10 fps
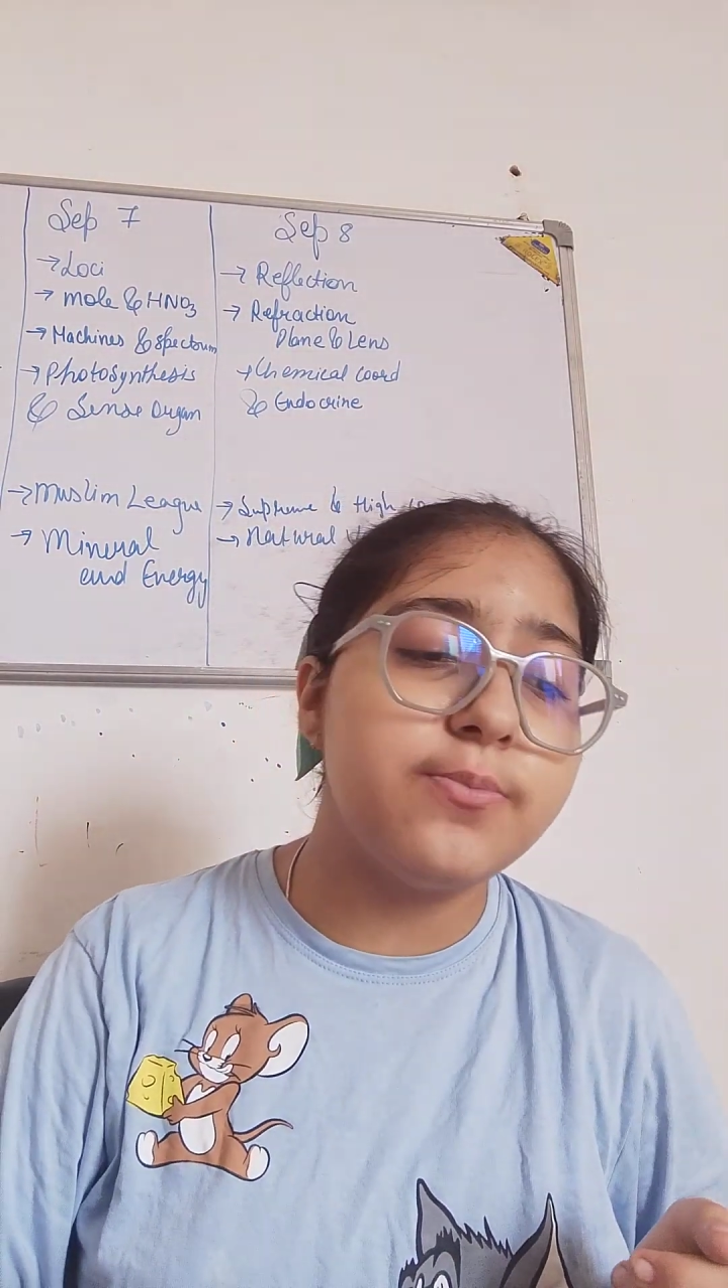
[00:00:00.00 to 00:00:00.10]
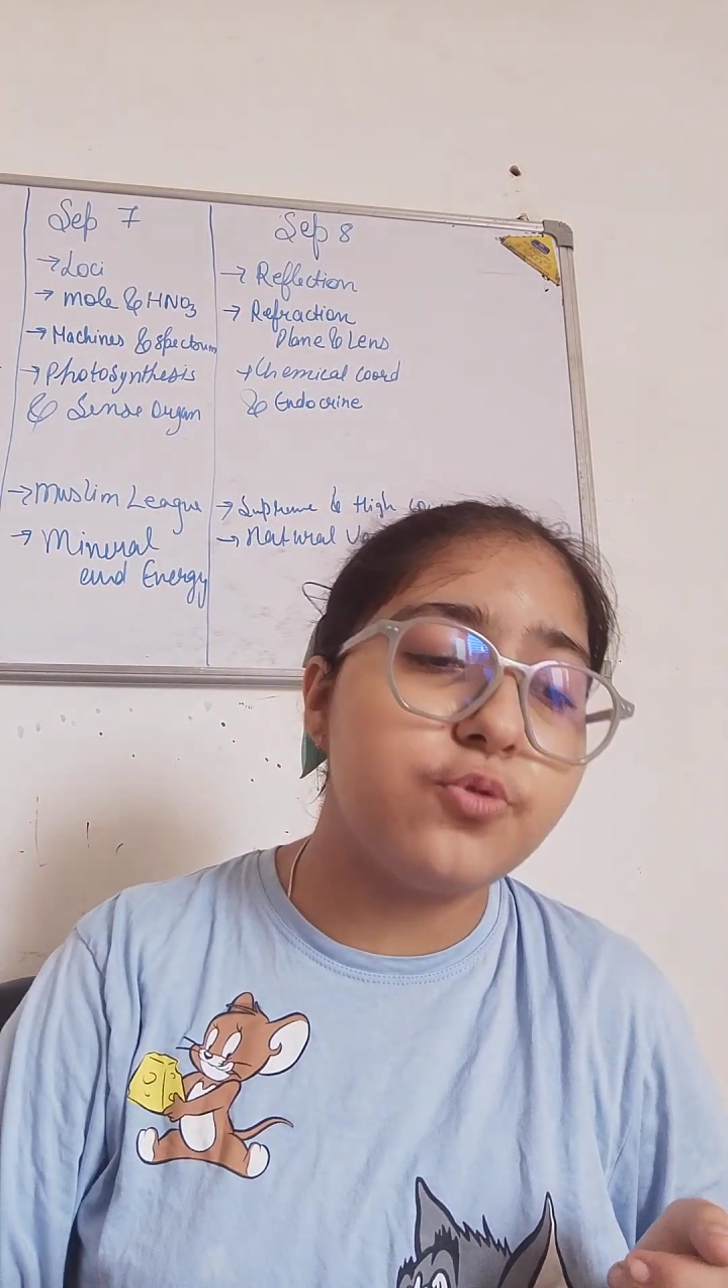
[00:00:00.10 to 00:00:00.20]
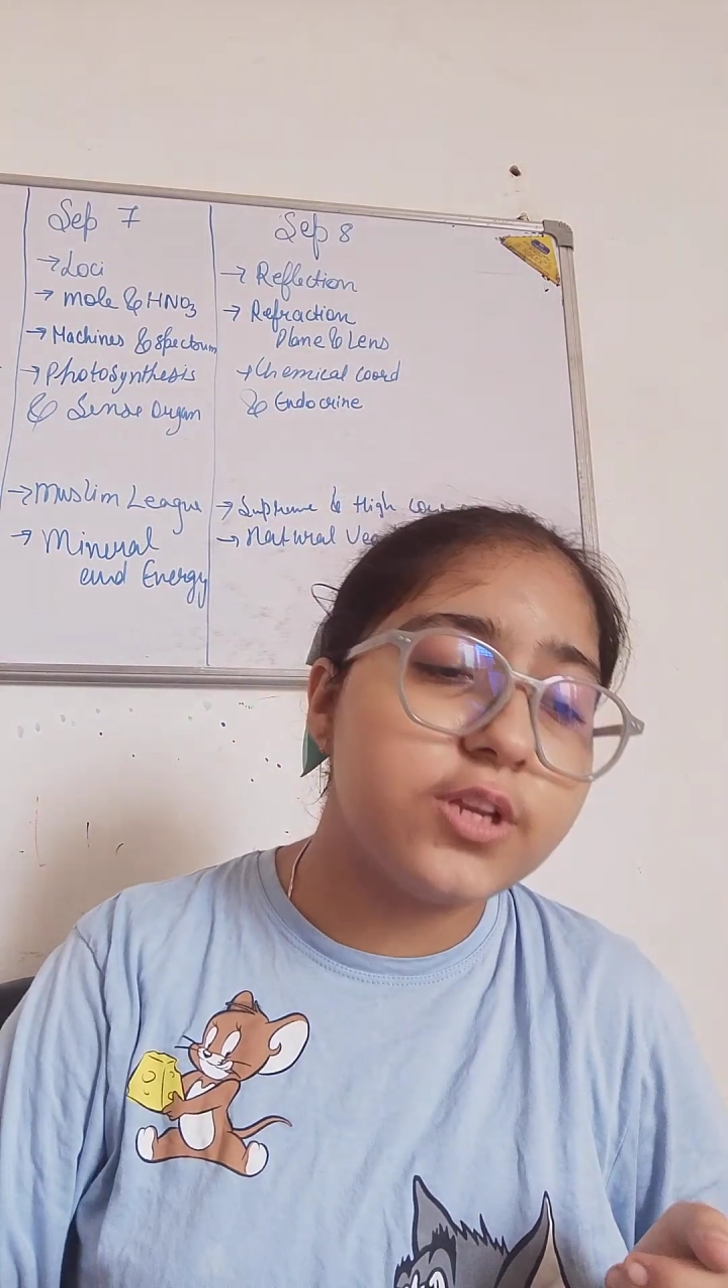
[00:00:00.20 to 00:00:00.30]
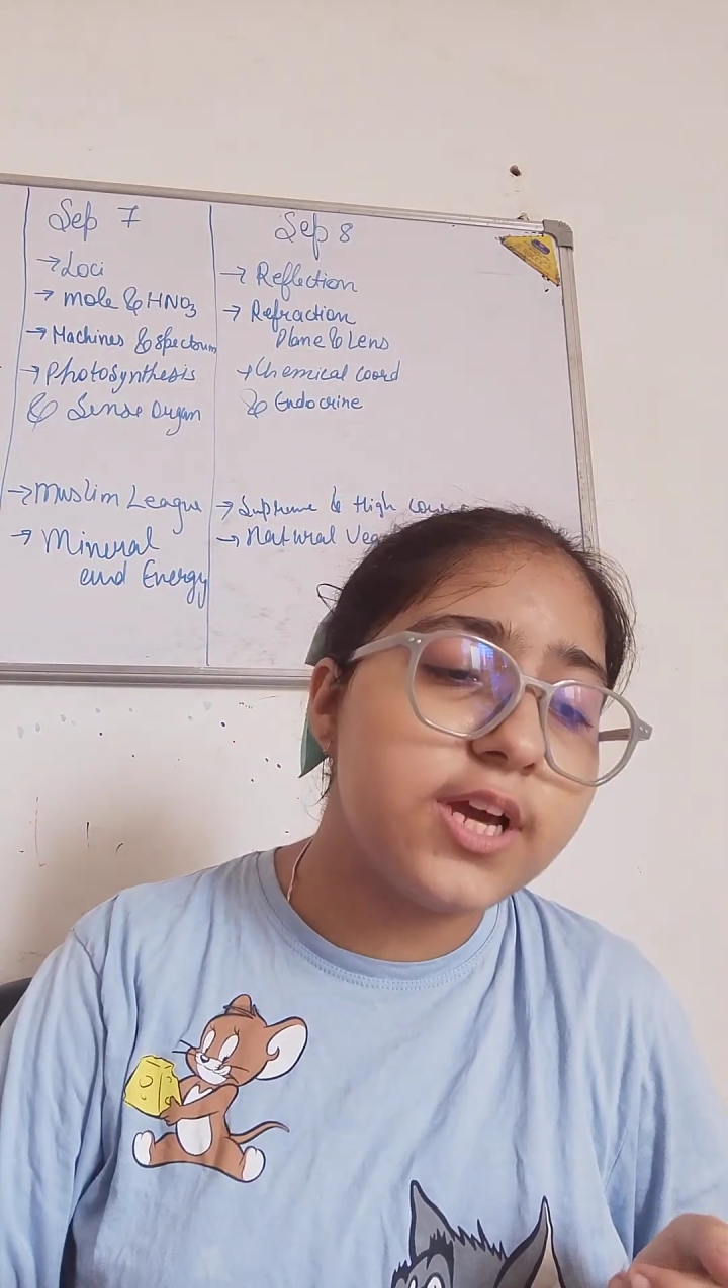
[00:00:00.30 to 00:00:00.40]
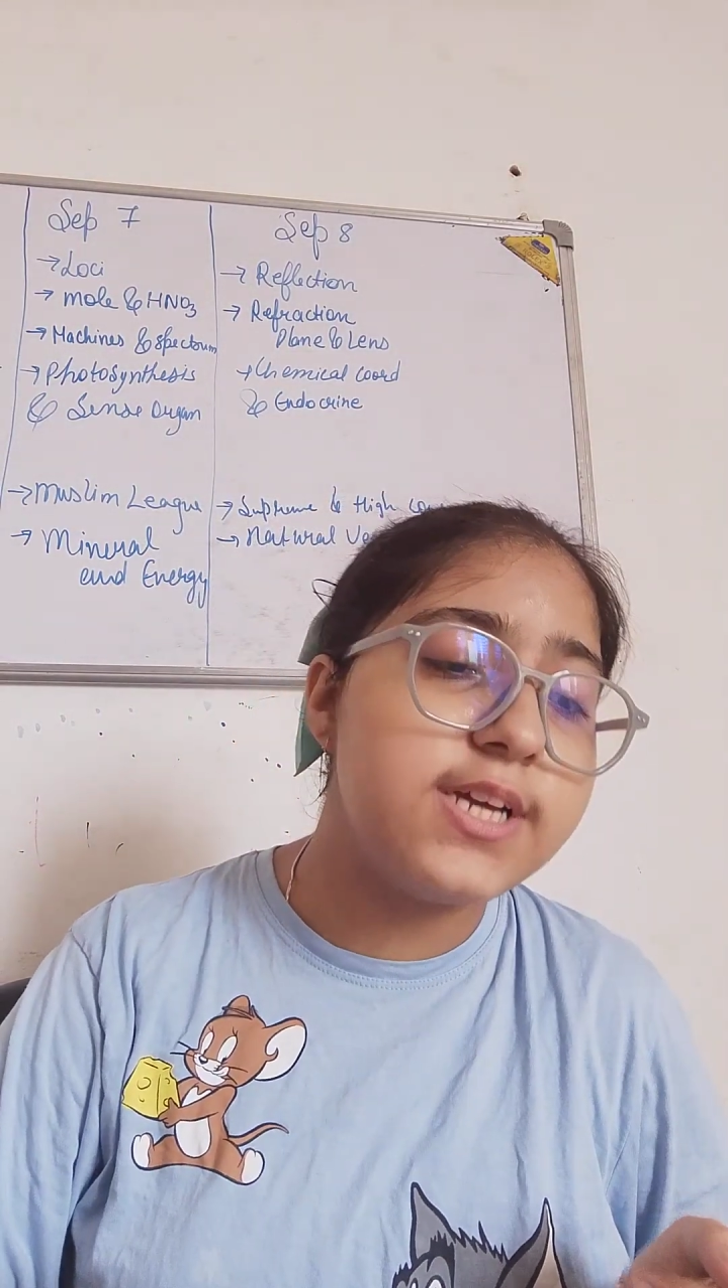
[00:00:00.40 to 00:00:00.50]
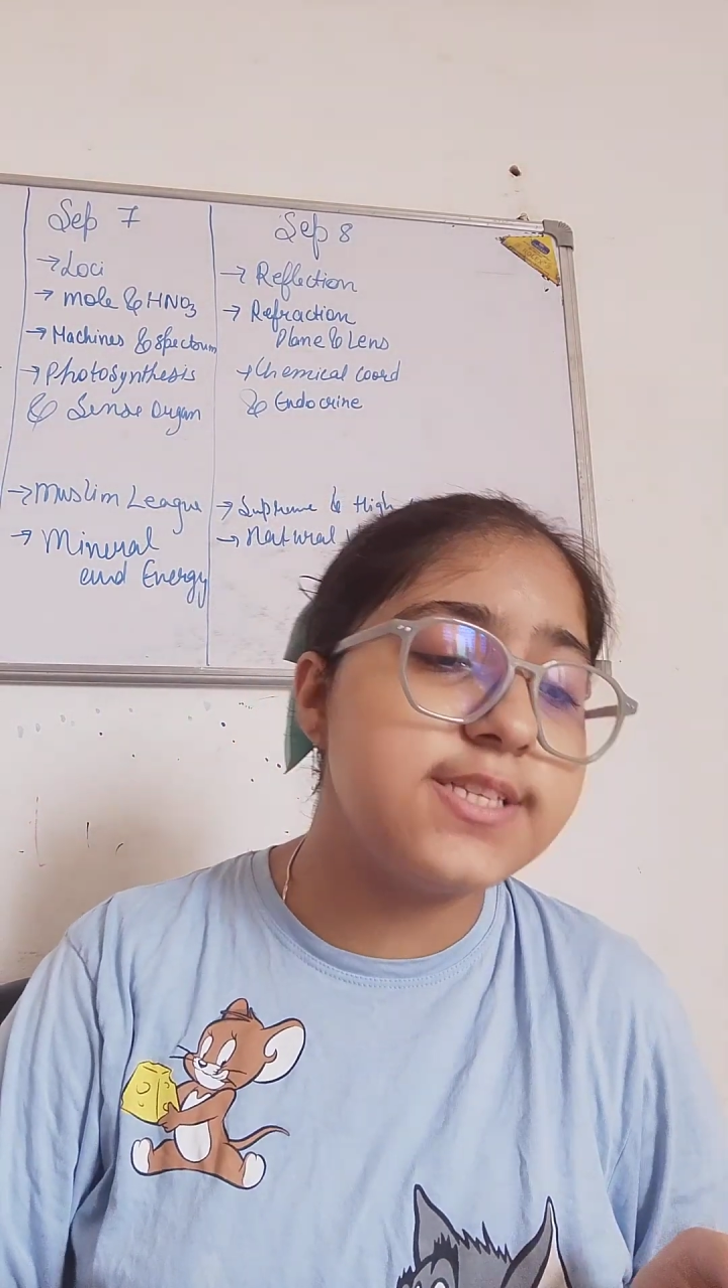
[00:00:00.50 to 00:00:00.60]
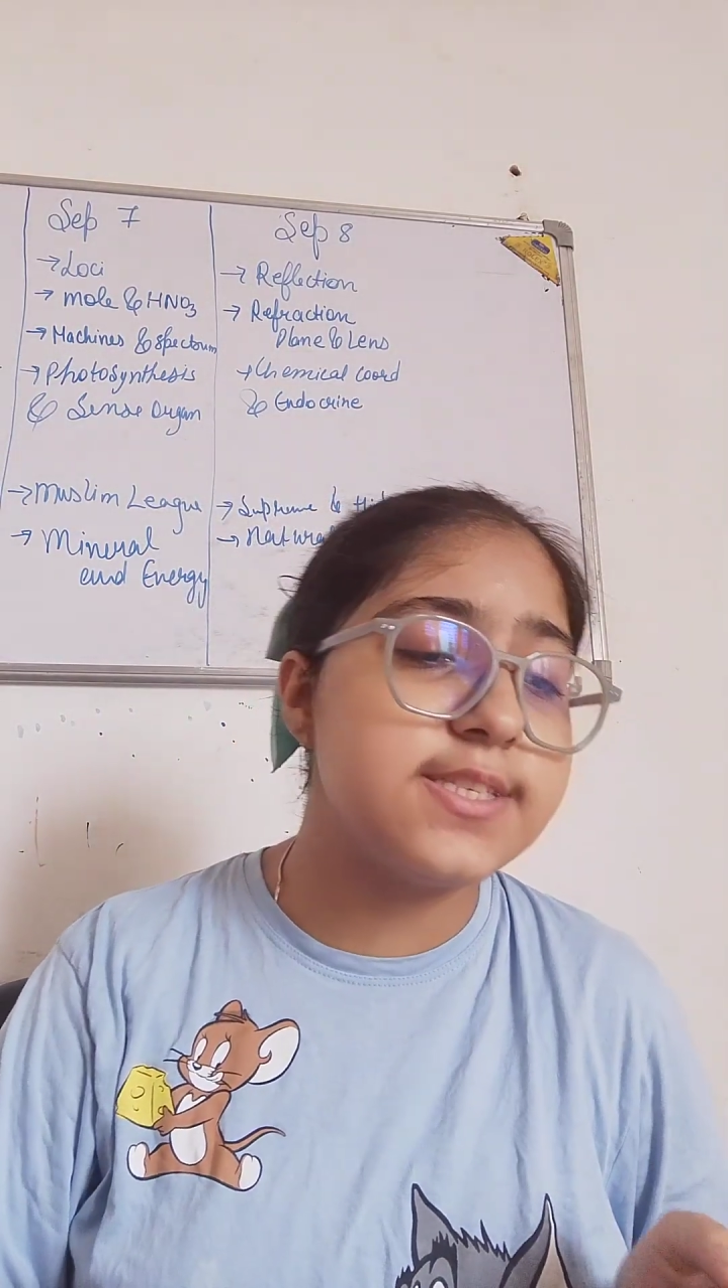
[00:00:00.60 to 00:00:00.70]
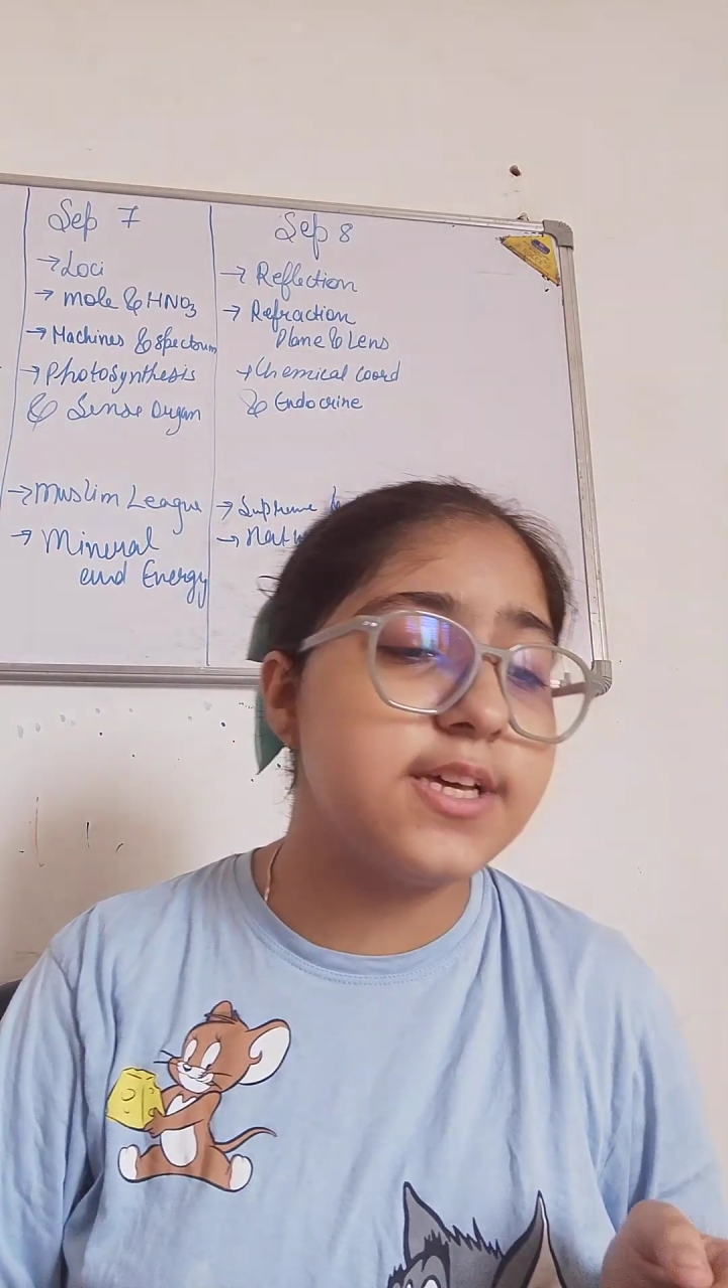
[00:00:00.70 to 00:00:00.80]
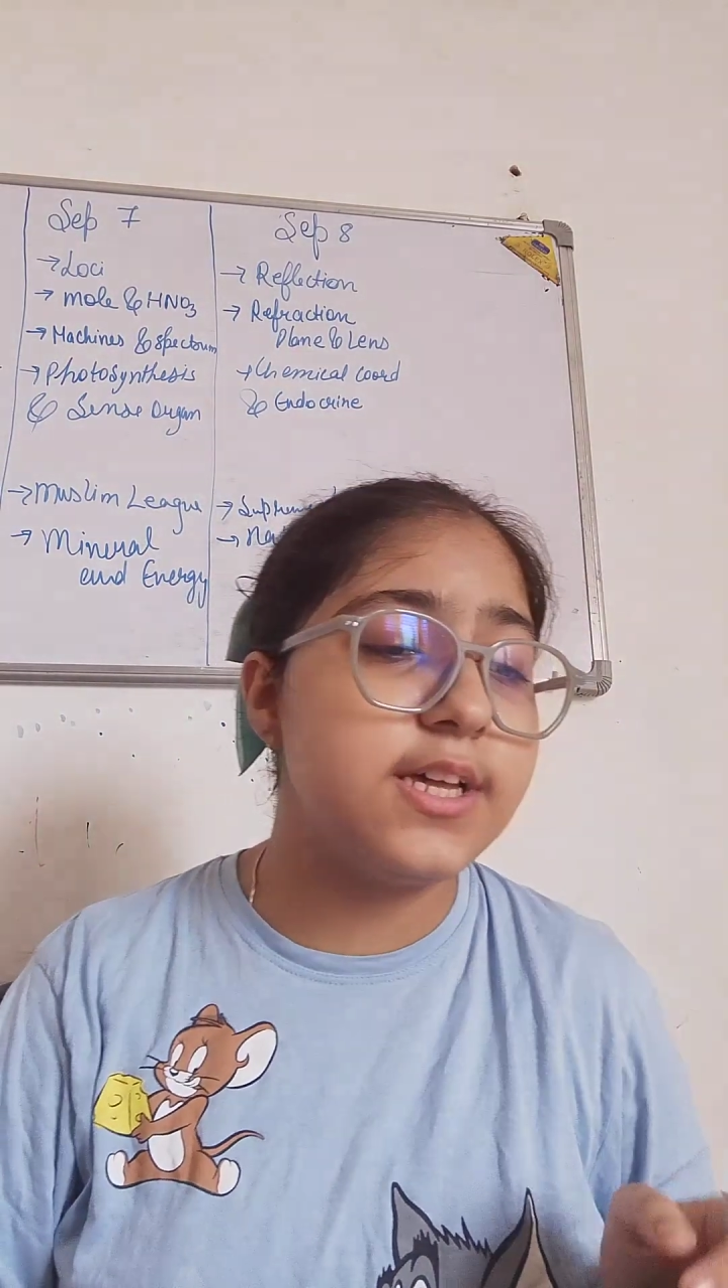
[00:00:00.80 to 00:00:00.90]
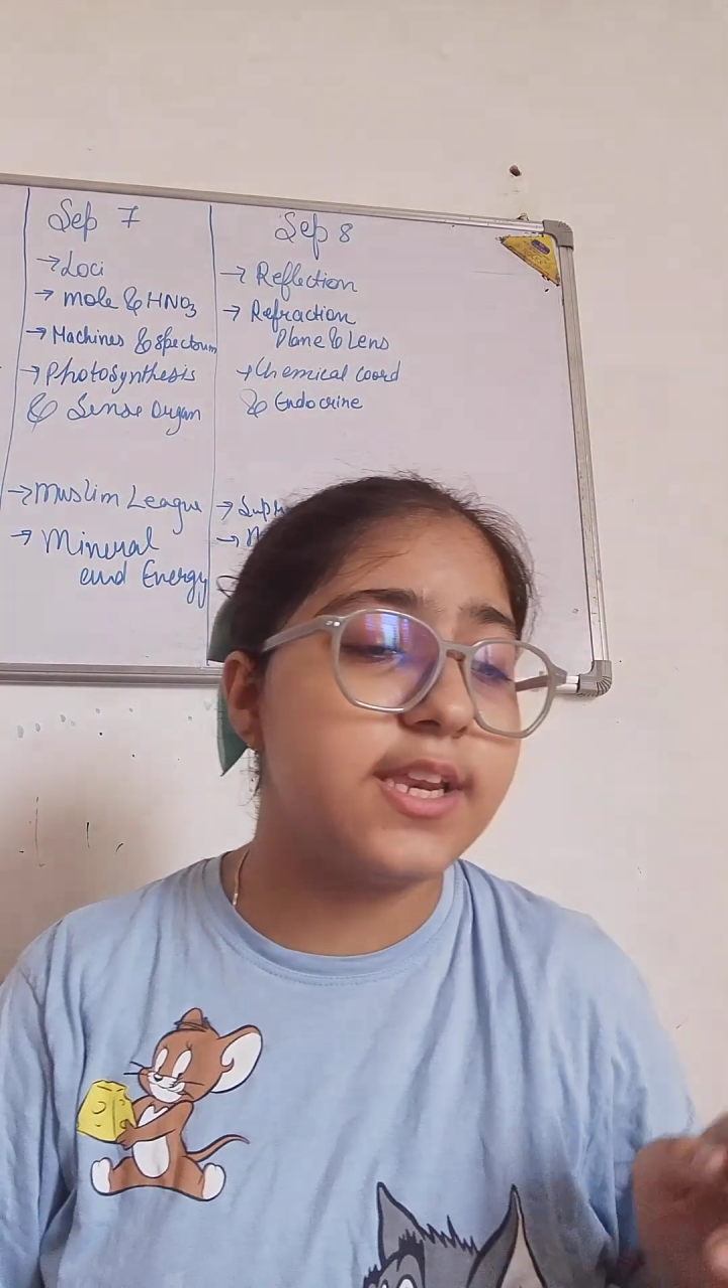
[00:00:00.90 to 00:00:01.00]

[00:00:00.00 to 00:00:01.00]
ammonia is